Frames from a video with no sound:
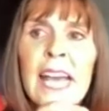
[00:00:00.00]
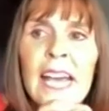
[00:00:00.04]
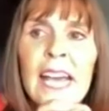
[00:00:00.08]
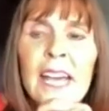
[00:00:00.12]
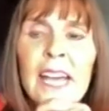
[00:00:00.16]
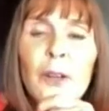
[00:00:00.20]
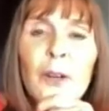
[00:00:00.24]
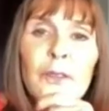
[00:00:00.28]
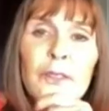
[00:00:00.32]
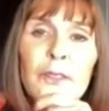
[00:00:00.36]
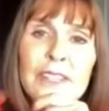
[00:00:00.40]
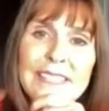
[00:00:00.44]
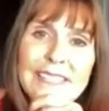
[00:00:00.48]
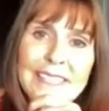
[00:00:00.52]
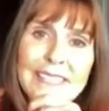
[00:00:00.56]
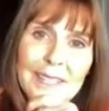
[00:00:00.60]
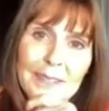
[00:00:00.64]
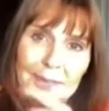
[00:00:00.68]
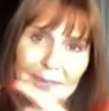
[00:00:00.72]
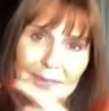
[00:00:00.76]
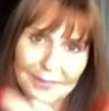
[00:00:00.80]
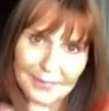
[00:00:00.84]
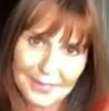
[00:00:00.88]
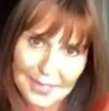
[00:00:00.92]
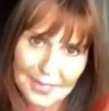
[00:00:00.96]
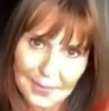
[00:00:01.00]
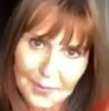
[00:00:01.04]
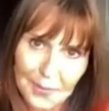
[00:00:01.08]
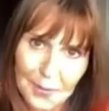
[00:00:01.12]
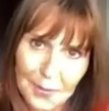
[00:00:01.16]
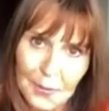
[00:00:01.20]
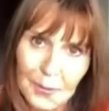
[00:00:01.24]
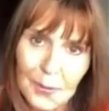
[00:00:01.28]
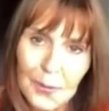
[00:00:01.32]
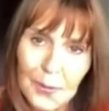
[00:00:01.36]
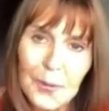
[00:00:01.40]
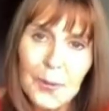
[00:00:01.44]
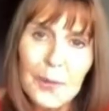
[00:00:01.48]
And obviously, as we
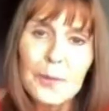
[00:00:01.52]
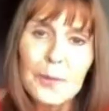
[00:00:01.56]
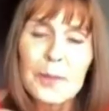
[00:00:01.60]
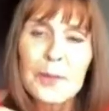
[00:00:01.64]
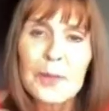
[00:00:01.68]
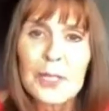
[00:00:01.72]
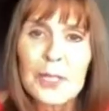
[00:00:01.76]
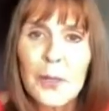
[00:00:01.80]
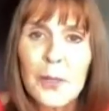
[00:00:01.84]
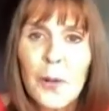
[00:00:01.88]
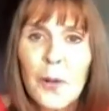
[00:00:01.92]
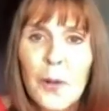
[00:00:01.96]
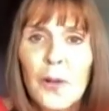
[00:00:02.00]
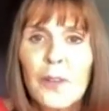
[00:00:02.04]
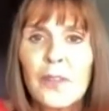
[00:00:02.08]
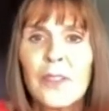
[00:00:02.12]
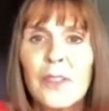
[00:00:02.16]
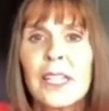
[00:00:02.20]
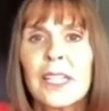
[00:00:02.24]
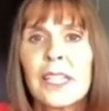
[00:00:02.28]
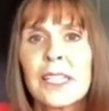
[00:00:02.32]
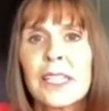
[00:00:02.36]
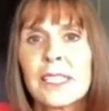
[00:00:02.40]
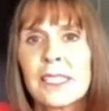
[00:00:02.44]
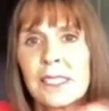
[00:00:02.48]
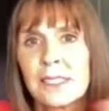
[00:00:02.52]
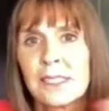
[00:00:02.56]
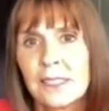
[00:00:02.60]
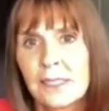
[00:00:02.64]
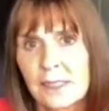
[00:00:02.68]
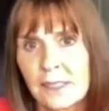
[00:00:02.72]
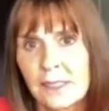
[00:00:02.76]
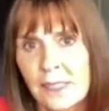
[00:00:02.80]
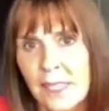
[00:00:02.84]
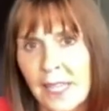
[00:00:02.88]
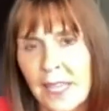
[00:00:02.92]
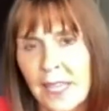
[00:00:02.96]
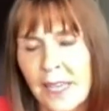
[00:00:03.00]
all know, between
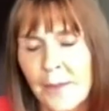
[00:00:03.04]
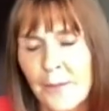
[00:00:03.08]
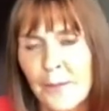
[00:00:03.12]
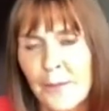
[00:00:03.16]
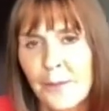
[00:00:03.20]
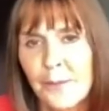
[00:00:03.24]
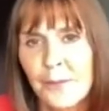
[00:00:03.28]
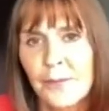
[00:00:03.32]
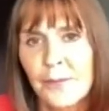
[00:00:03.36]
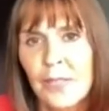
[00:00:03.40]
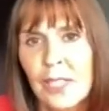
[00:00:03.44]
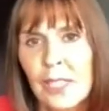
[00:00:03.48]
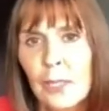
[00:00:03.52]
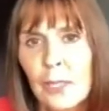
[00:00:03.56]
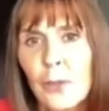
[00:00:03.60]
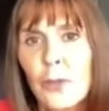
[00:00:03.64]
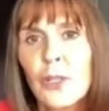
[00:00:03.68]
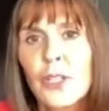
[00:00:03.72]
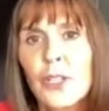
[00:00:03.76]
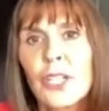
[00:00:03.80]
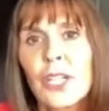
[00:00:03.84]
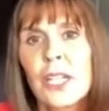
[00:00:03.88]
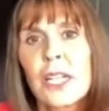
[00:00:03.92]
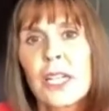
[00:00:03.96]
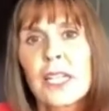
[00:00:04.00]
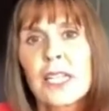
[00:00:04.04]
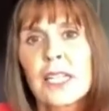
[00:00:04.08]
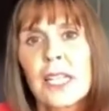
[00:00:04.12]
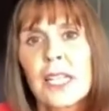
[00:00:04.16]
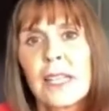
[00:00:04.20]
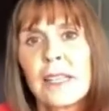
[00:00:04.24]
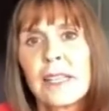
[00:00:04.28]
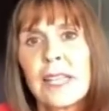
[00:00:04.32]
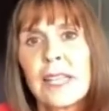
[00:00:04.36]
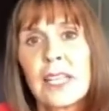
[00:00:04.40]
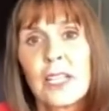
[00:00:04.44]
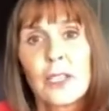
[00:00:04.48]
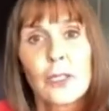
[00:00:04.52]
COVID and closures
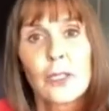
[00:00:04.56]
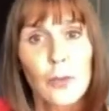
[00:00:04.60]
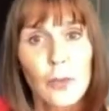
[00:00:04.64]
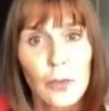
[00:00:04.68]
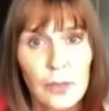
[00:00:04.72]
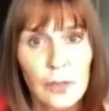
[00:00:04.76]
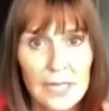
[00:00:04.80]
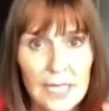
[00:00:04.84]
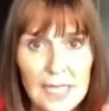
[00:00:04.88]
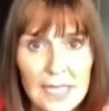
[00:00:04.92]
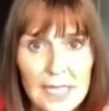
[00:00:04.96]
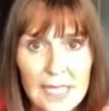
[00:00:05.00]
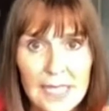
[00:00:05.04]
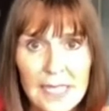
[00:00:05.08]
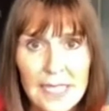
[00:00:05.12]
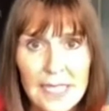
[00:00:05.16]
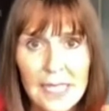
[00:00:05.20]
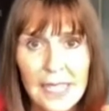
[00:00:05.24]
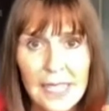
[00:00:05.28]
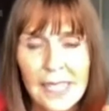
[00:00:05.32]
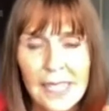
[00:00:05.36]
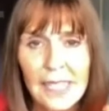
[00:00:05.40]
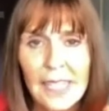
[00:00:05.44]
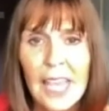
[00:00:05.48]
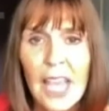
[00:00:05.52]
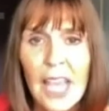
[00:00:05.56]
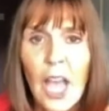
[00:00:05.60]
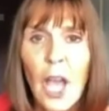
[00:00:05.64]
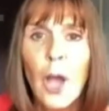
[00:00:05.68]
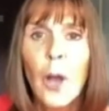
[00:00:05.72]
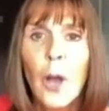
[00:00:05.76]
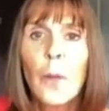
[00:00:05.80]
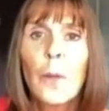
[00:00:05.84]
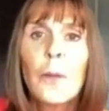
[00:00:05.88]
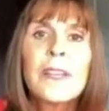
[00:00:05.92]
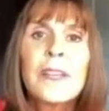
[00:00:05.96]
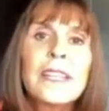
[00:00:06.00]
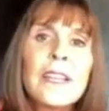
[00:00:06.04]
and then social distancing,
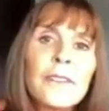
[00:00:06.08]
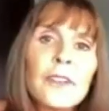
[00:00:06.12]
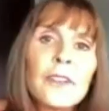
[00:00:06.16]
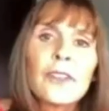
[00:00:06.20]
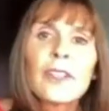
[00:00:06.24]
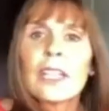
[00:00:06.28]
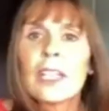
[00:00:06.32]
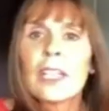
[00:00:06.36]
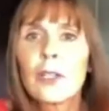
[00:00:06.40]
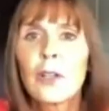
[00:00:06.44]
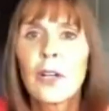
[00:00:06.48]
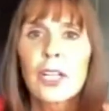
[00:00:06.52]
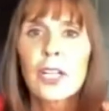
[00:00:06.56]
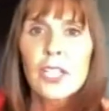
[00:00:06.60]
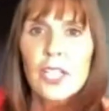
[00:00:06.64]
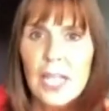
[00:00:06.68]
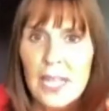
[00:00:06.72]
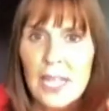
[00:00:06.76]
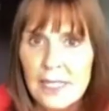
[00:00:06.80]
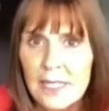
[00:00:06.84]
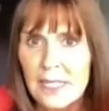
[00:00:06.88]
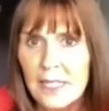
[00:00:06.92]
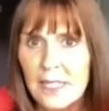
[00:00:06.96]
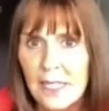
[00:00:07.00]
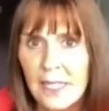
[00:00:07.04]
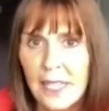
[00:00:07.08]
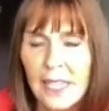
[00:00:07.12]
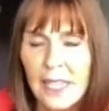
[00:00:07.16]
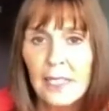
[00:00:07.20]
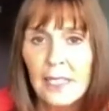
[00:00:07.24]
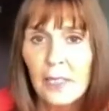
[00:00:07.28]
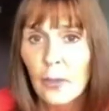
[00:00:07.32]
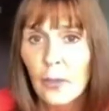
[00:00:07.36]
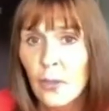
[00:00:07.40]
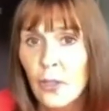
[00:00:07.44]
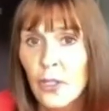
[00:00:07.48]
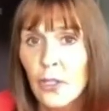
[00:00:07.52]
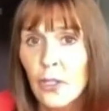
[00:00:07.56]
we never really got a chance to kind
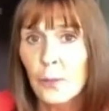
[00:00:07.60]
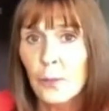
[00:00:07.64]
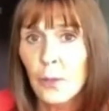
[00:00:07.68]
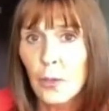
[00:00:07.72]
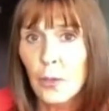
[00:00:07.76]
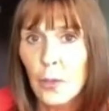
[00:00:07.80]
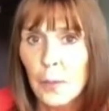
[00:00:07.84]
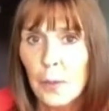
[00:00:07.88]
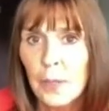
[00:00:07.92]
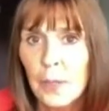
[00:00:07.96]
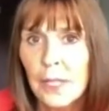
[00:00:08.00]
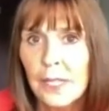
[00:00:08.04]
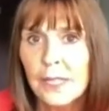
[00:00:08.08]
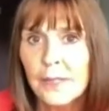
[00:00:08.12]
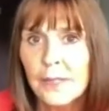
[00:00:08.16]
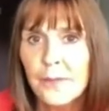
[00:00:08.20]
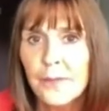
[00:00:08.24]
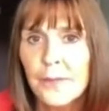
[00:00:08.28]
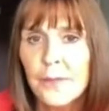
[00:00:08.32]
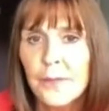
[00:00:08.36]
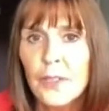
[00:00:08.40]
of launch it properly.